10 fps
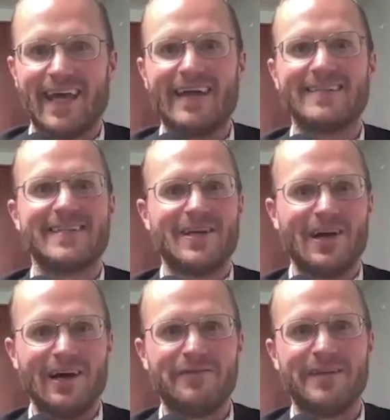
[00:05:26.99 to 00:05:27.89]
casting
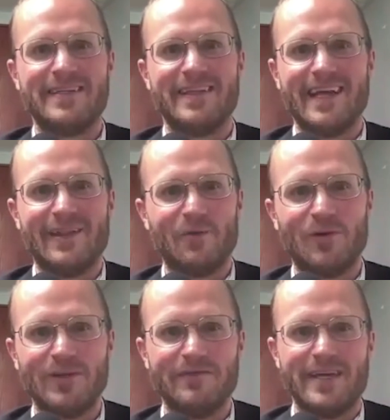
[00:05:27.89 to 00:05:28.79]
off into the
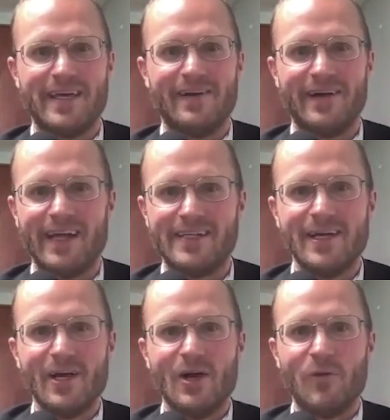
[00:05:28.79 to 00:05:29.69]
netherworld of the internet
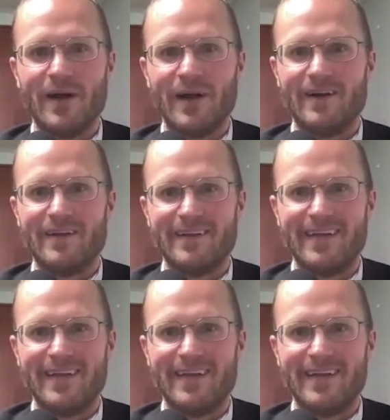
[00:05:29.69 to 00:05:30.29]
where